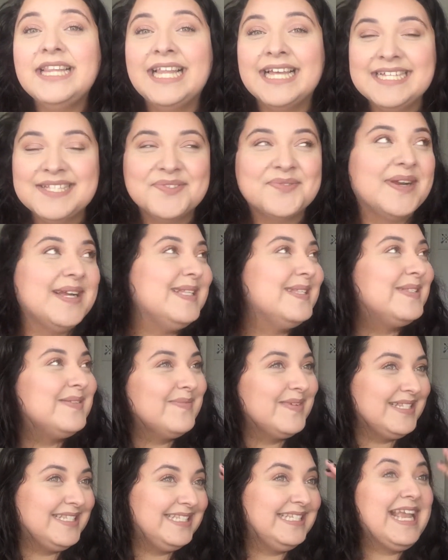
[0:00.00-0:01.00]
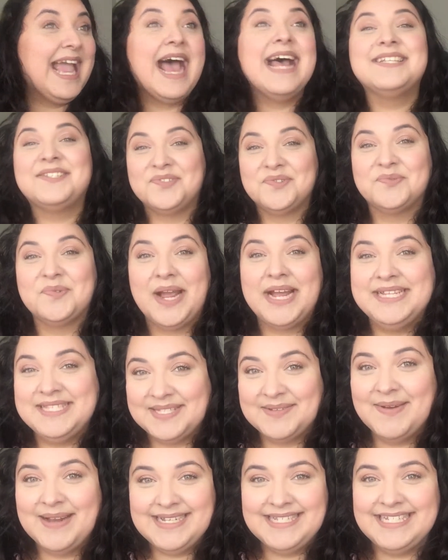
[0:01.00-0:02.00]
let's write smut? Yes, write
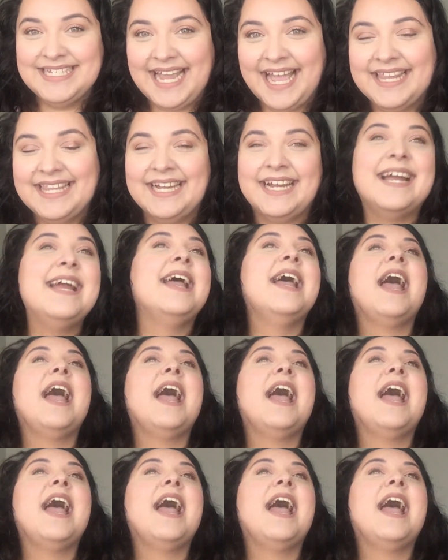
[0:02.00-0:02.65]
smut together.